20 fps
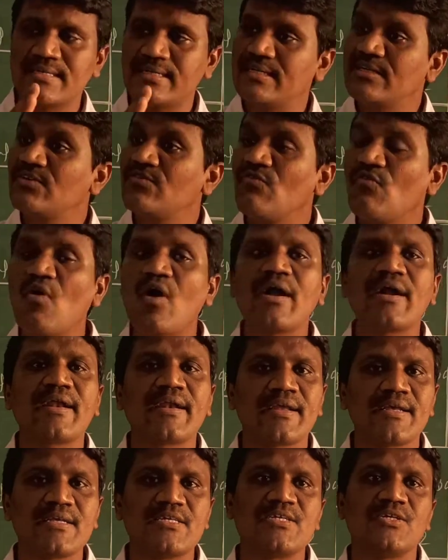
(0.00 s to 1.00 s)
in what
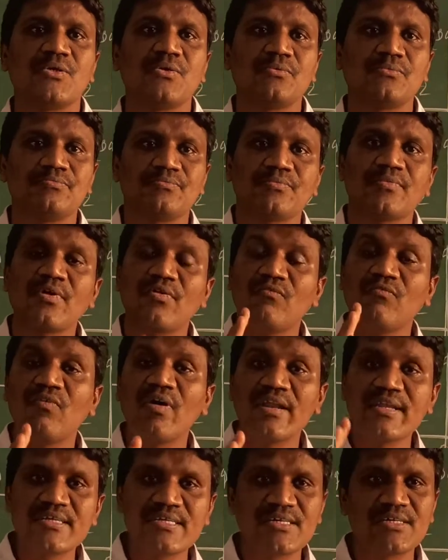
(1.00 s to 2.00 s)
ratio?
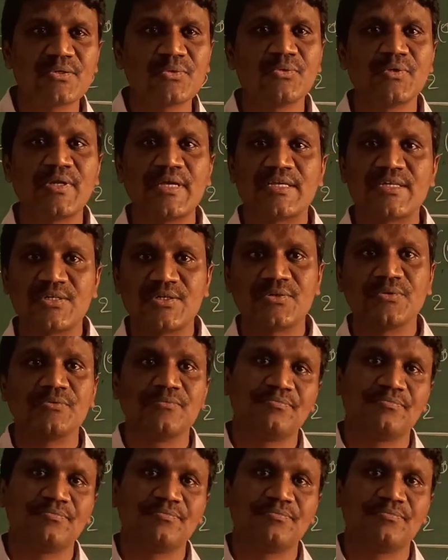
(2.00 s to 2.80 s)
1:2 ratio,